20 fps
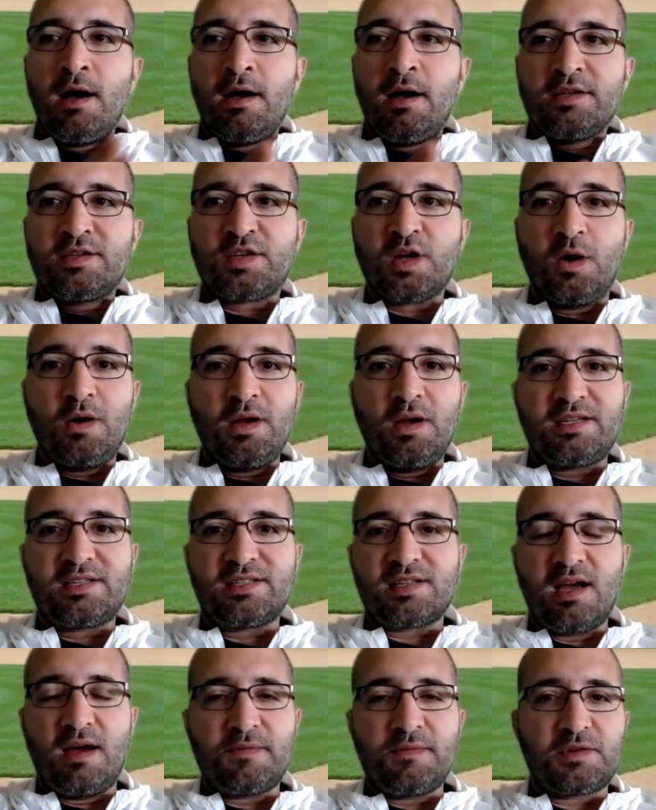So it's
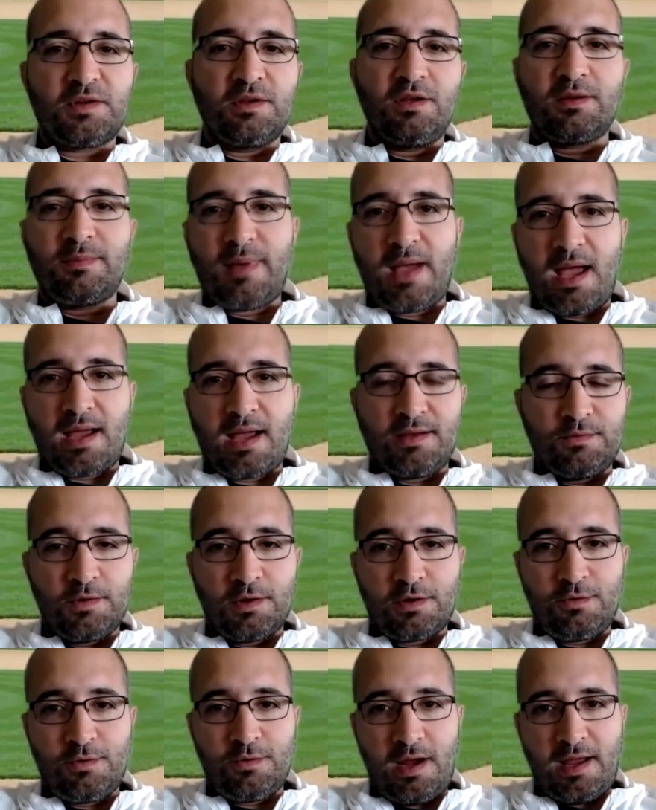tough to look back and
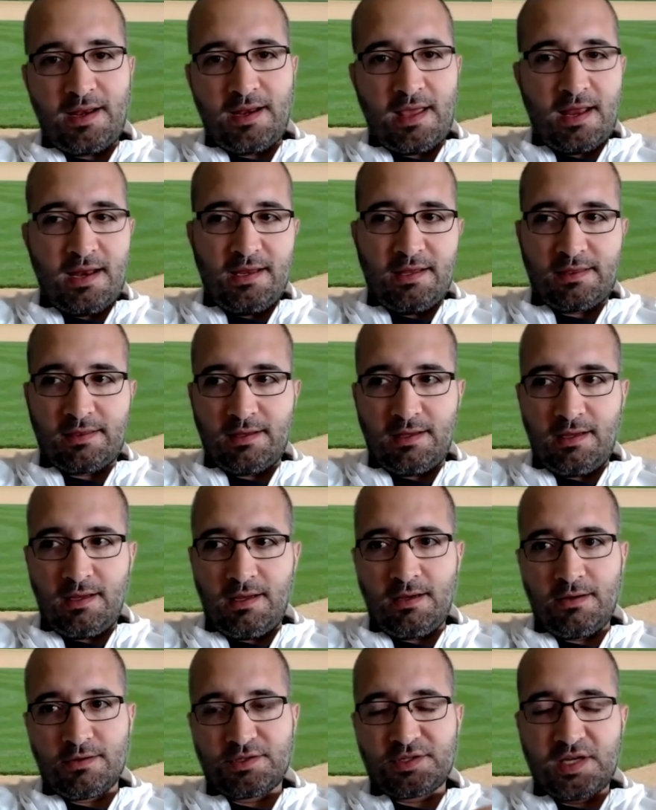regret
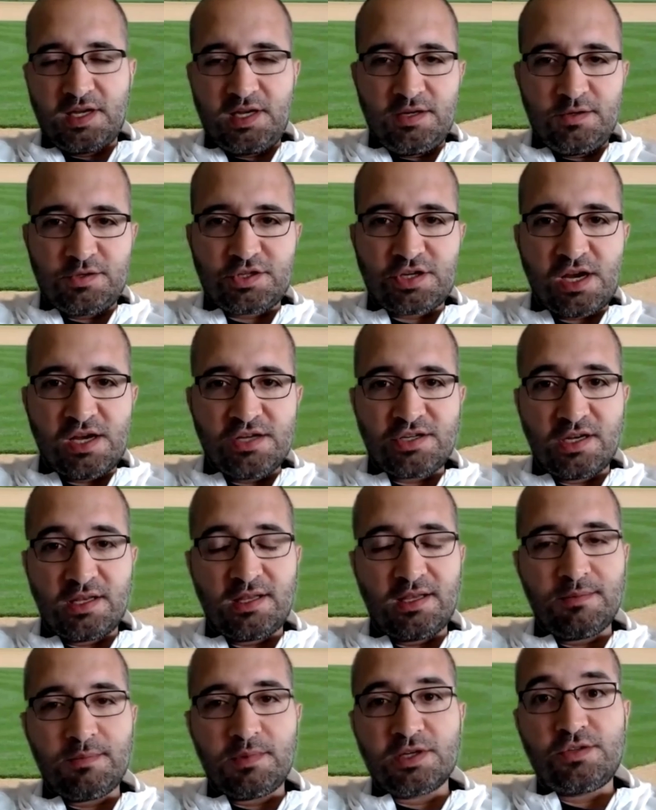anything or say you'd change
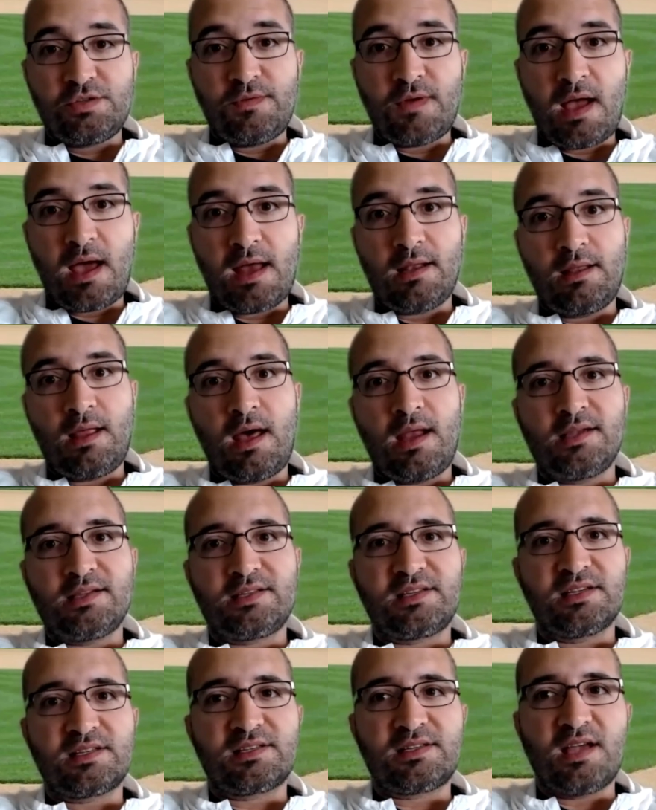anything because you've had a lot of
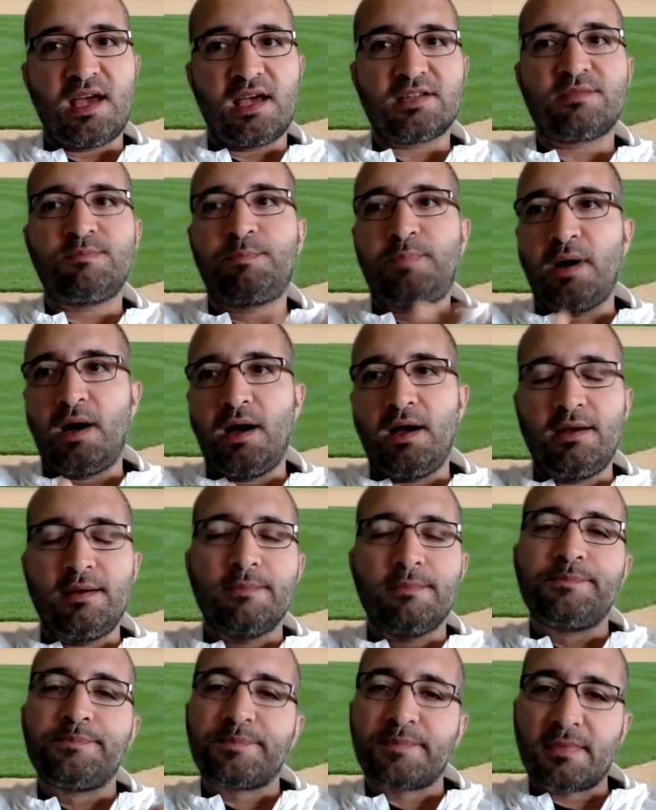success. But
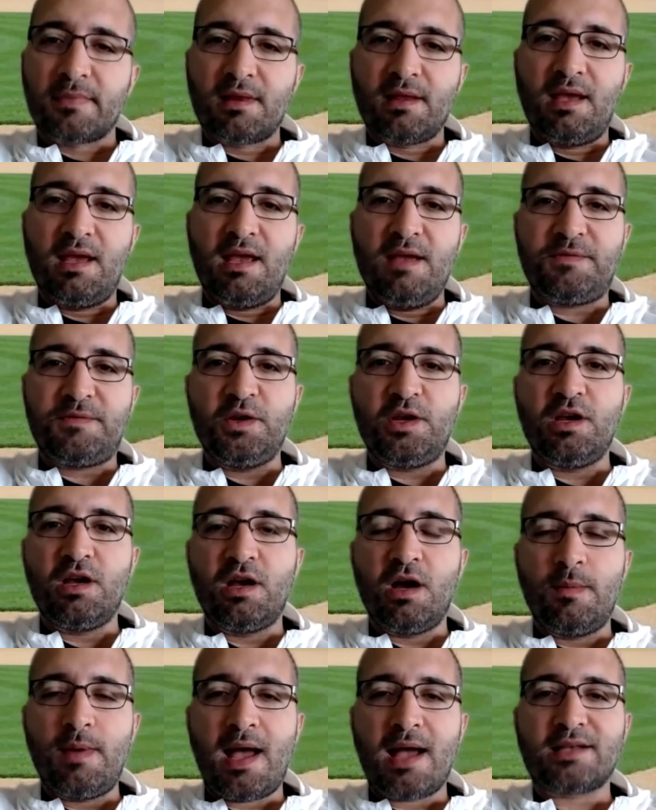if you can
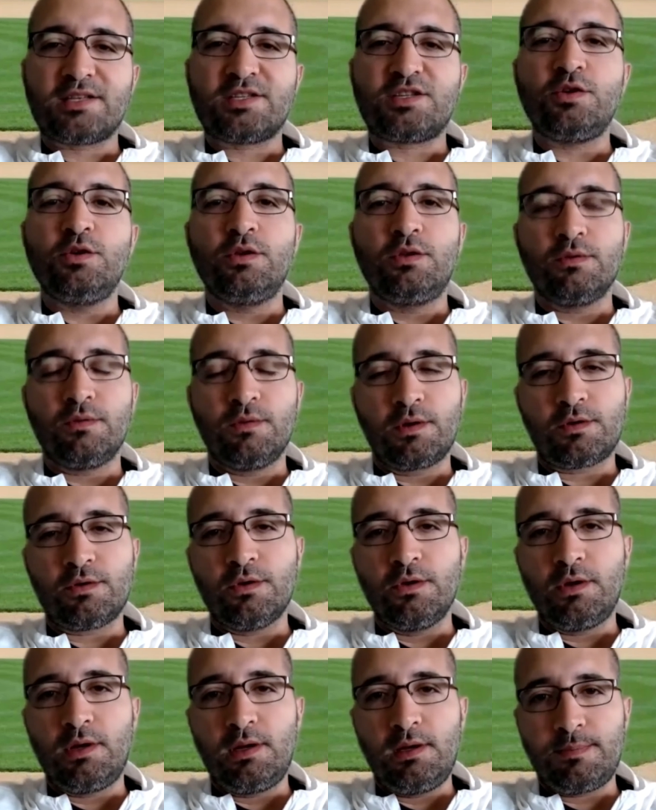go back to the
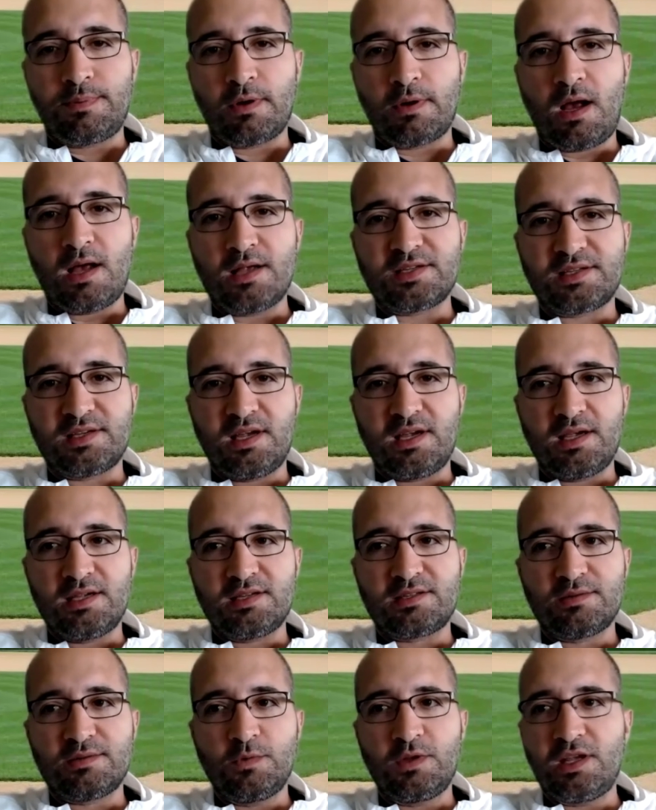recruiting
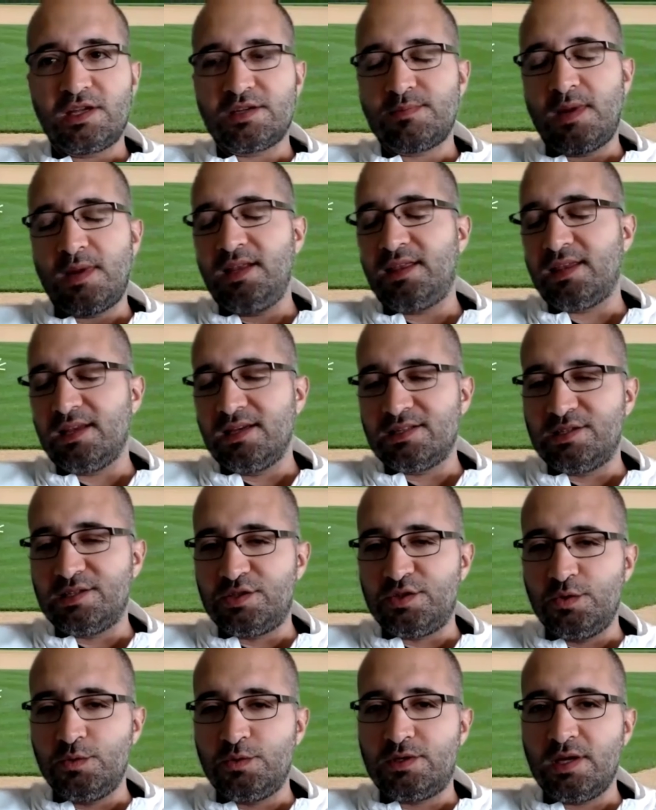process with as many things
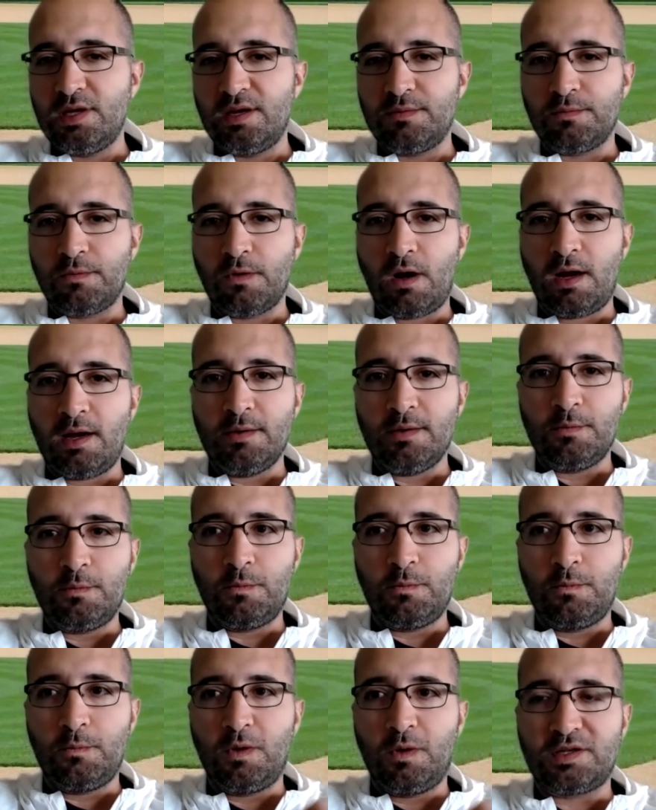as you did right,
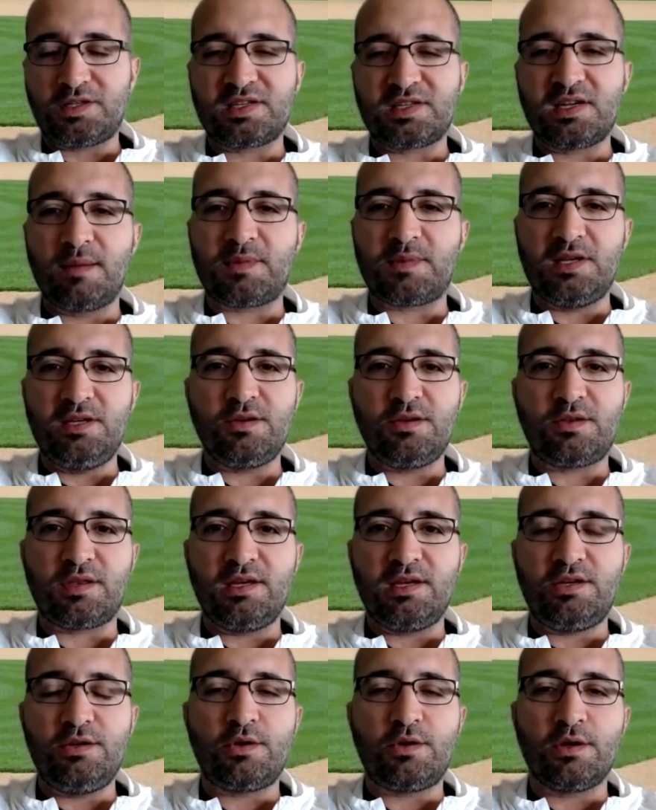what's something you
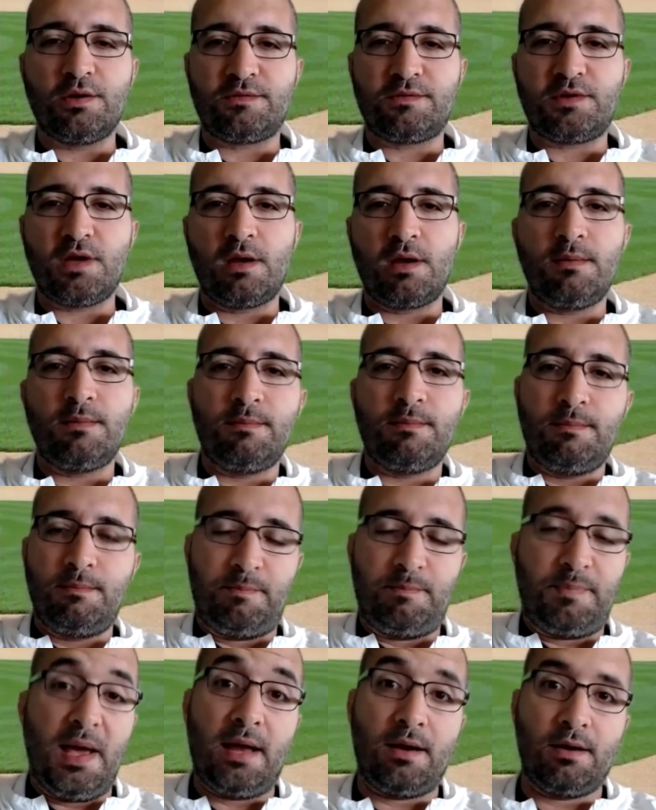think you could have done
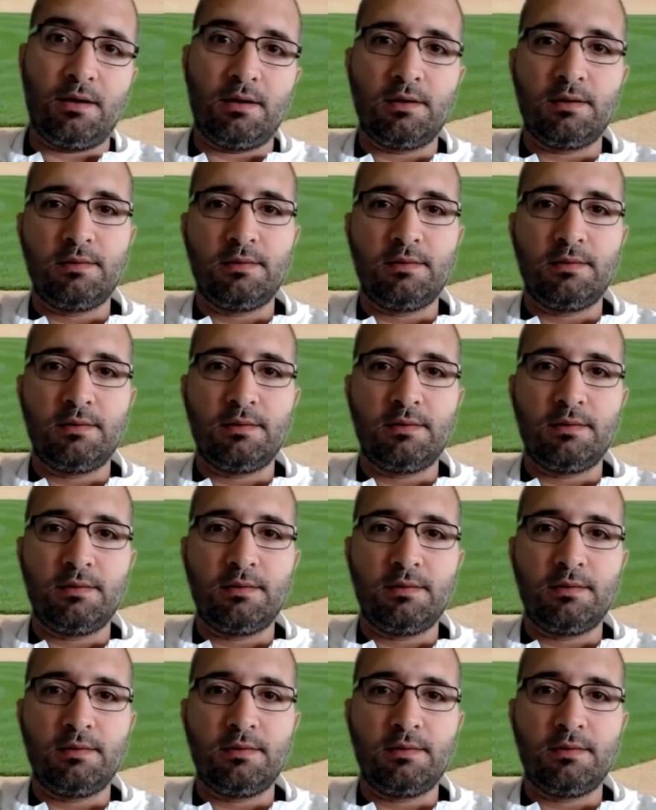better?